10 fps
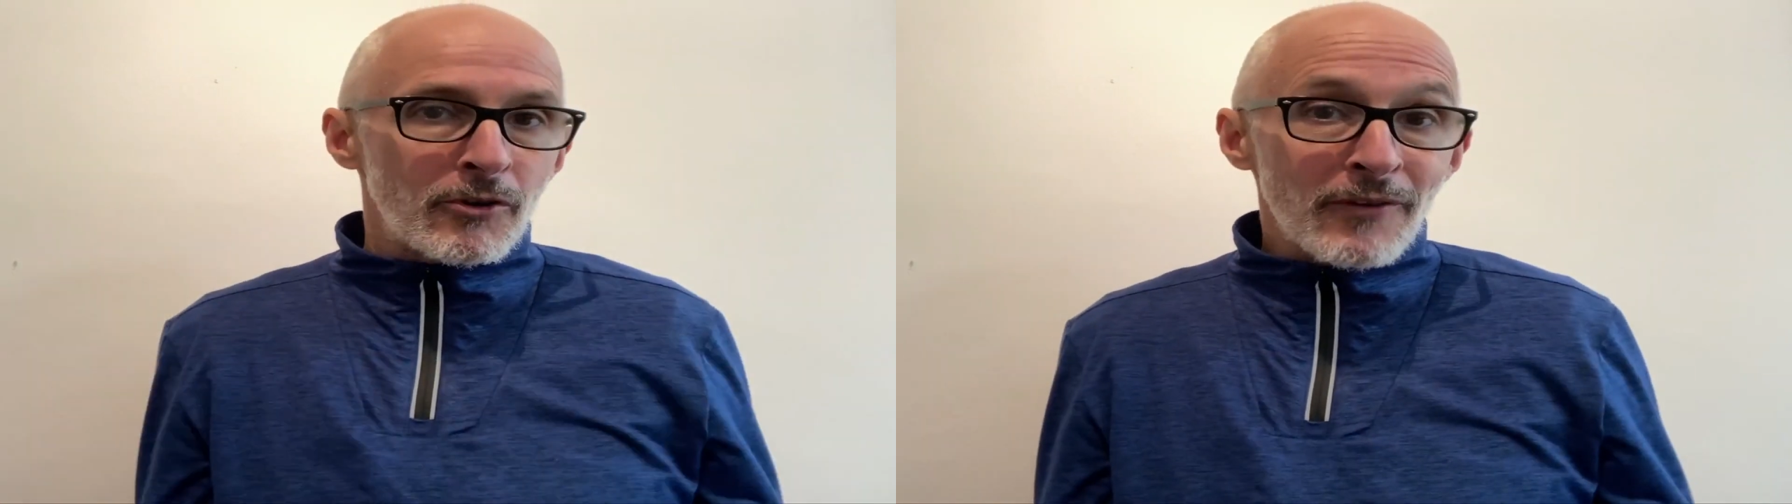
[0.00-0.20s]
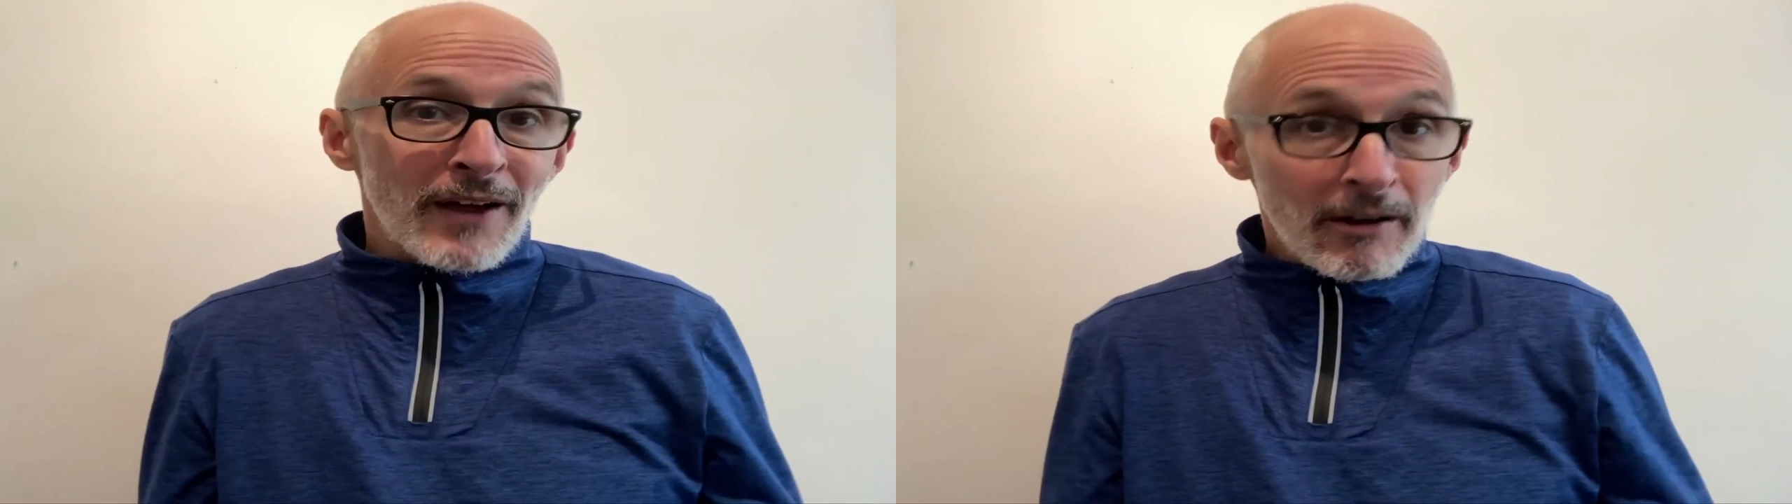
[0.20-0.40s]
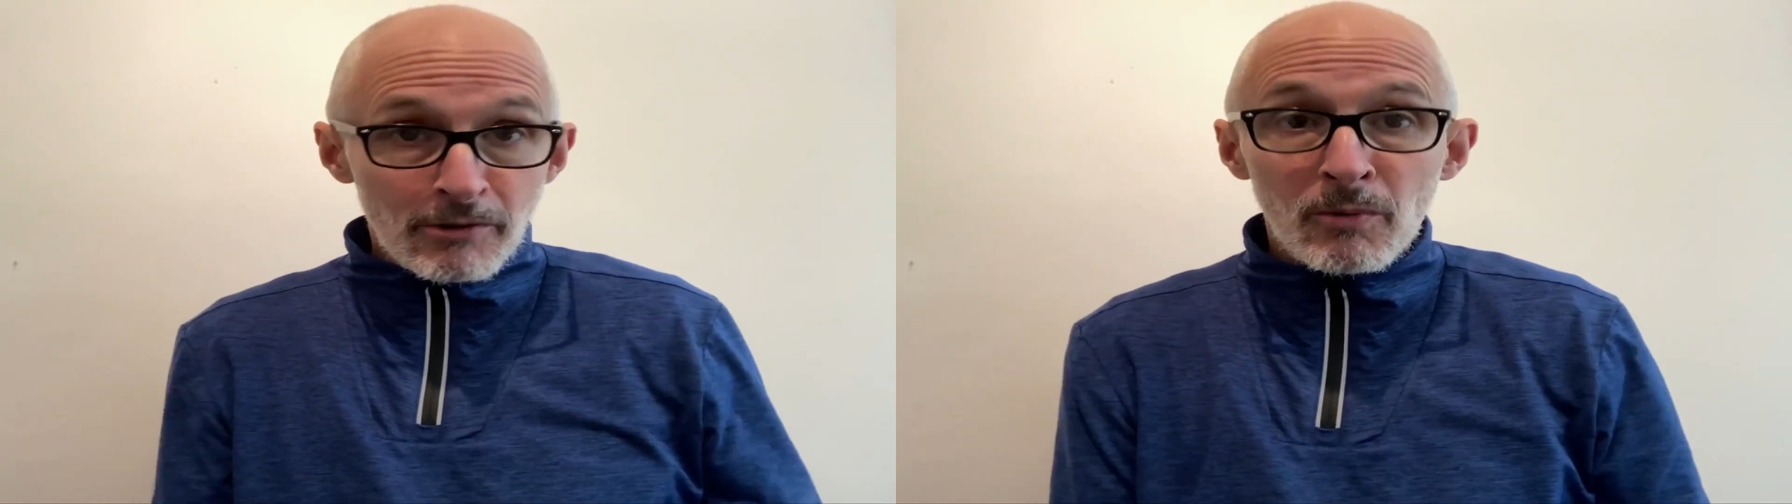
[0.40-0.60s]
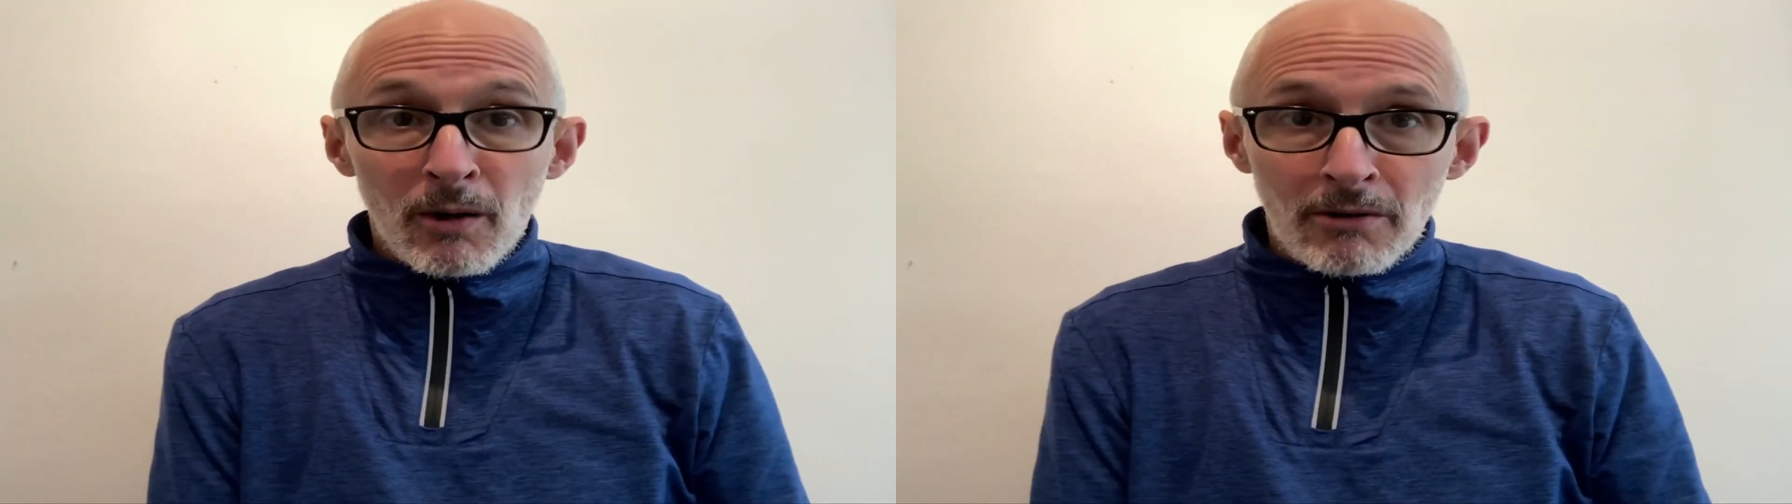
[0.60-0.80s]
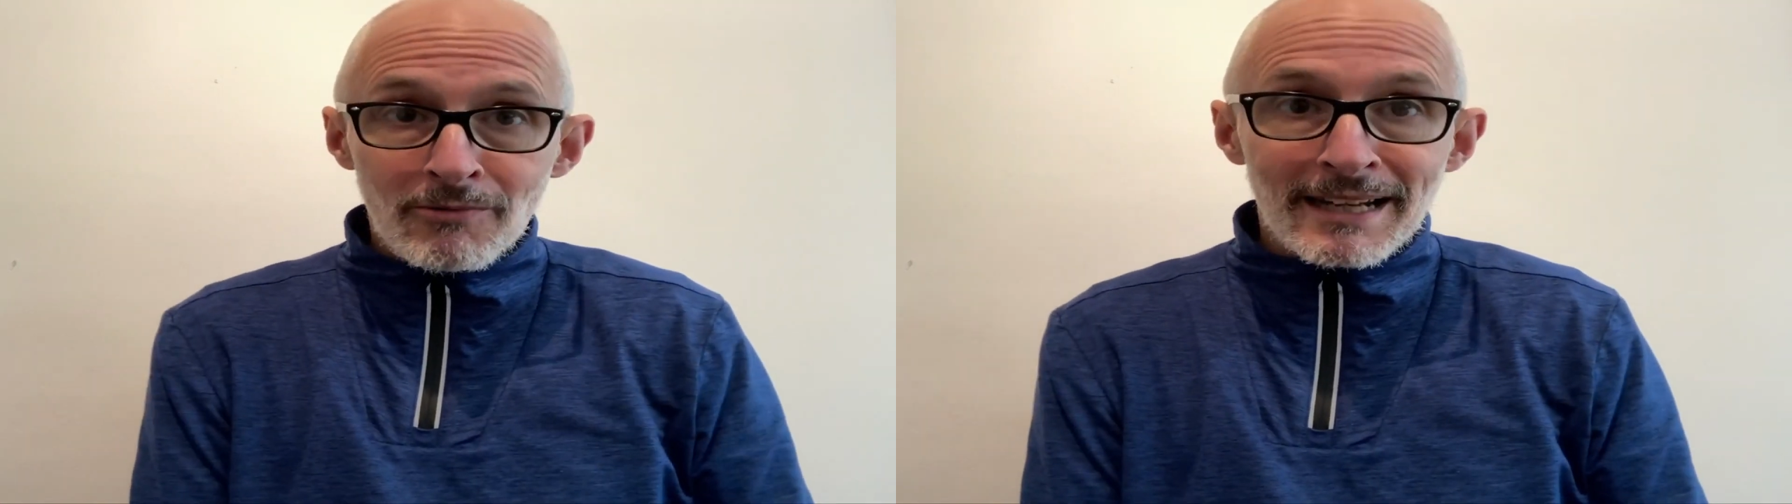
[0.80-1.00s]
of how you
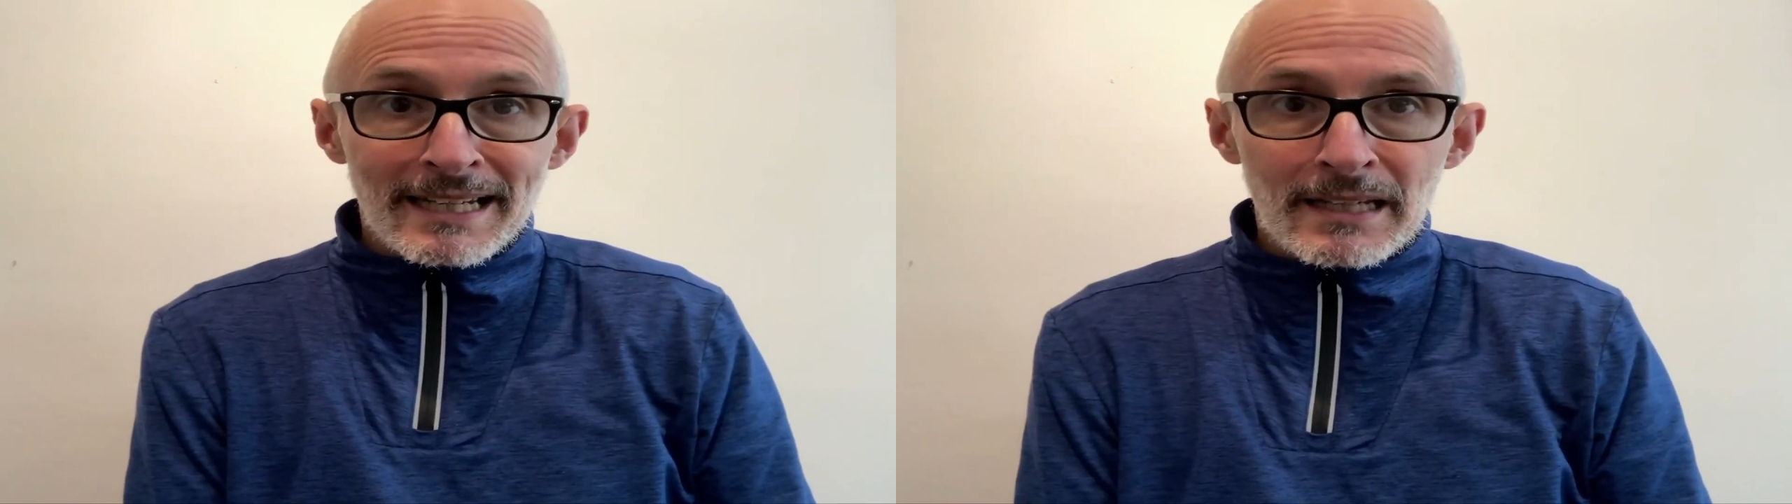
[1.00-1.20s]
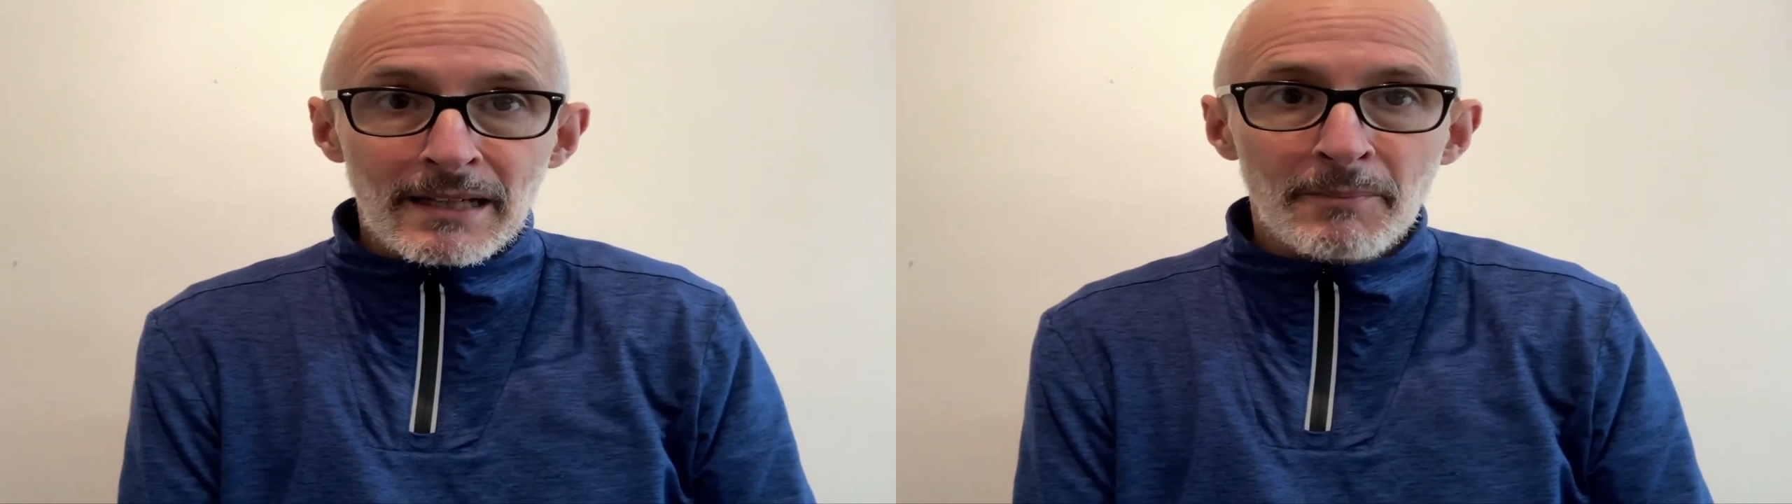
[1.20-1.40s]
are running